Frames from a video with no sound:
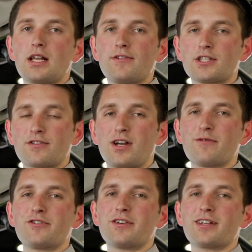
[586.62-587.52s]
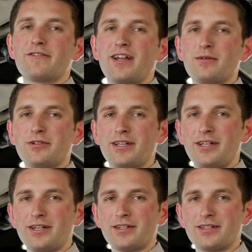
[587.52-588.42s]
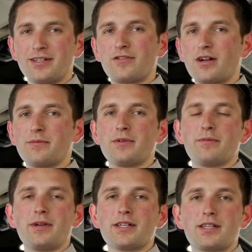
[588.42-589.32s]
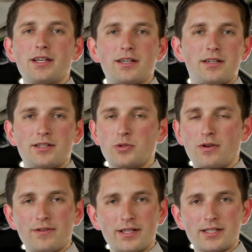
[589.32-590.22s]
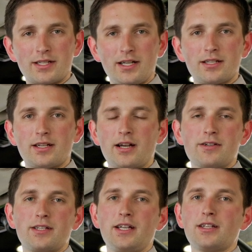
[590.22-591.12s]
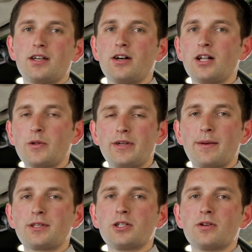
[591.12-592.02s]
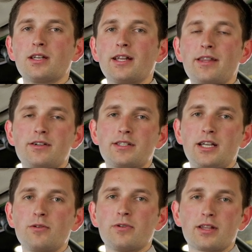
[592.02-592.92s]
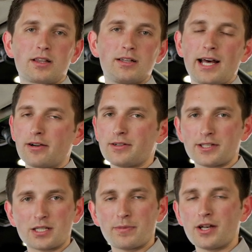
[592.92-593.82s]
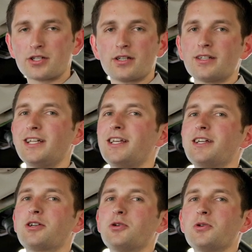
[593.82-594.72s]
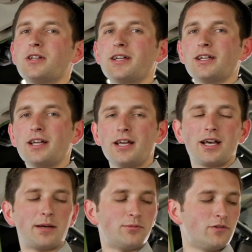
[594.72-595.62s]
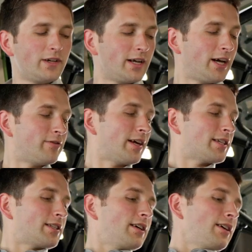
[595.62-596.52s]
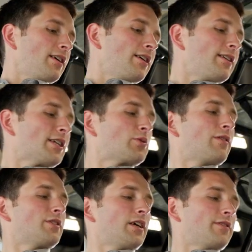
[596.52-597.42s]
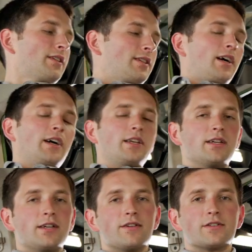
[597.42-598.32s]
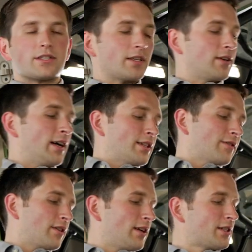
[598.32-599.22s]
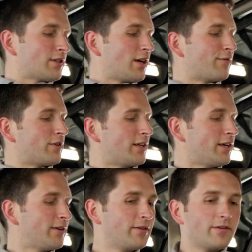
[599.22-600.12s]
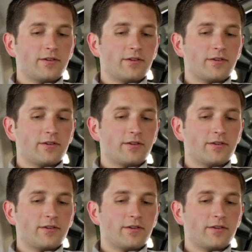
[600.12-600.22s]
levels of comfort available in here, from a basic swiveling seat, air seat, all the way up to a leather seat with lateral suspension, heating, cooling, a moving headrest, that swivels out the side, so lots of comfort here.